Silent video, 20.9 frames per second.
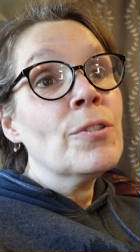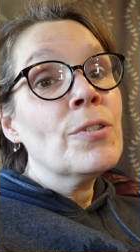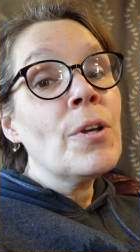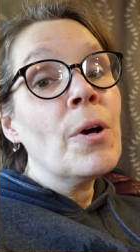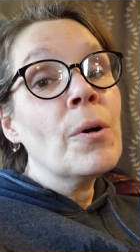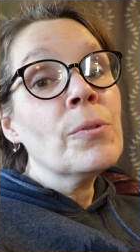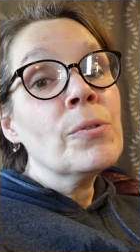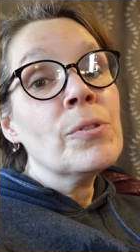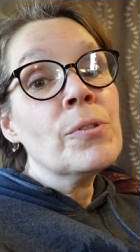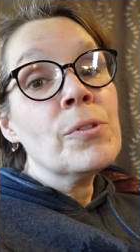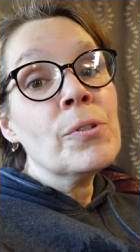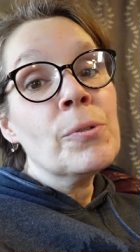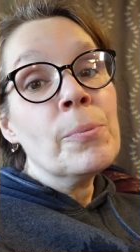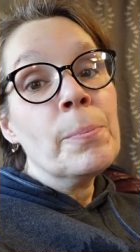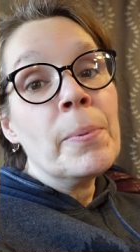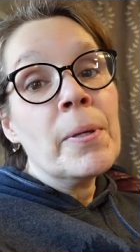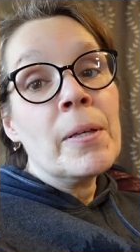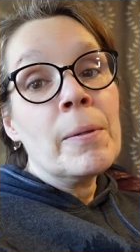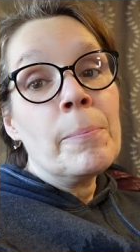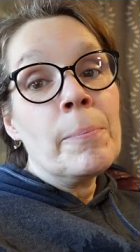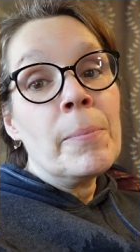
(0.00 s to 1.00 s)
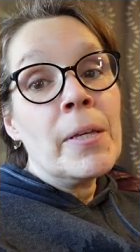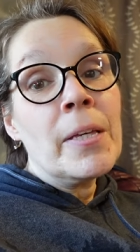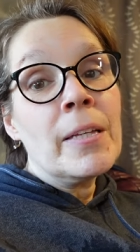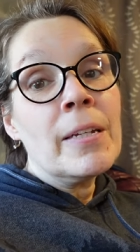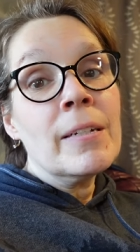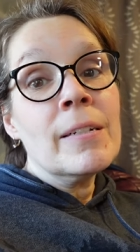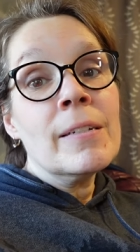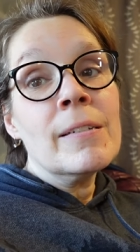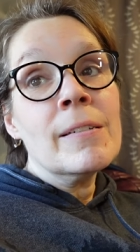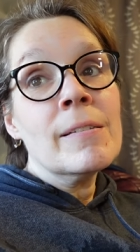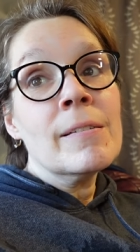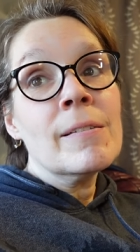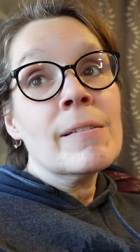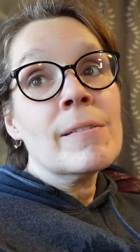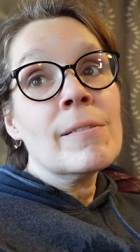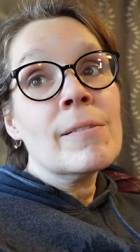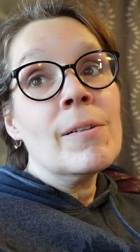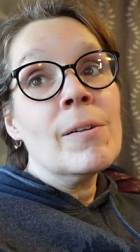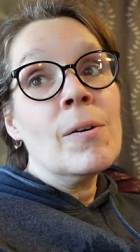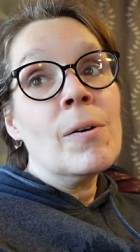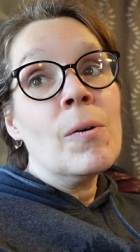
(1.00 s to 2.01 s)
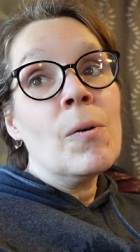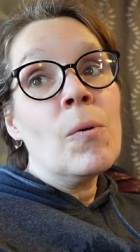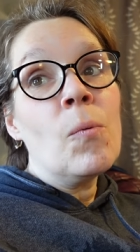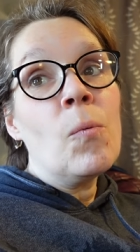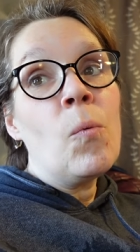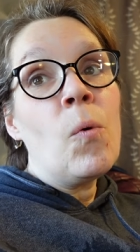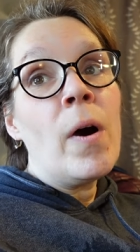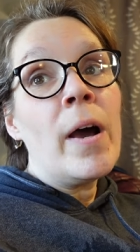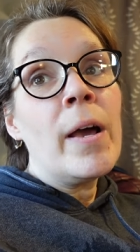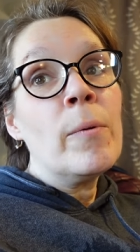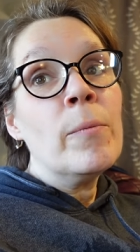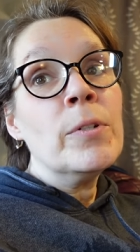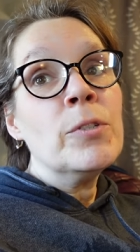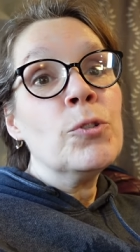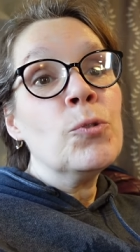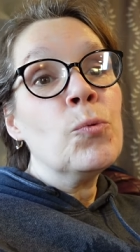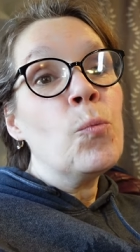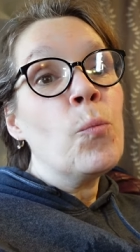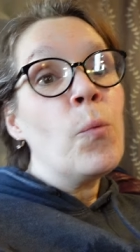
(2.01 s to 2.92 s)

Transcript: so stupid, because why would you